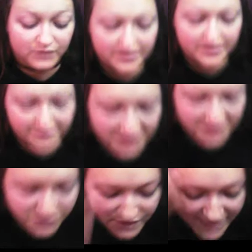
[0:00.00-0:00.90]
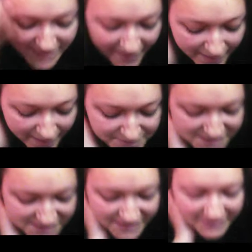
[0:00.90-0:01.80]
what I'm about to
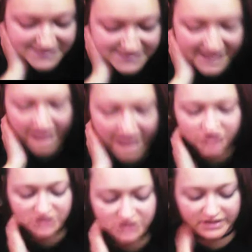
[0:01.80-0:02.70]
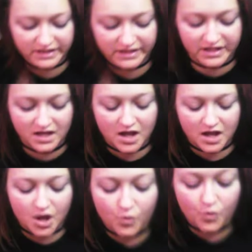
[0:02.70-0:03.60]
attempt is actually
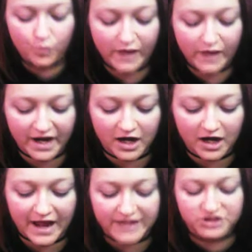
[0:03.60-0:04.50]
where I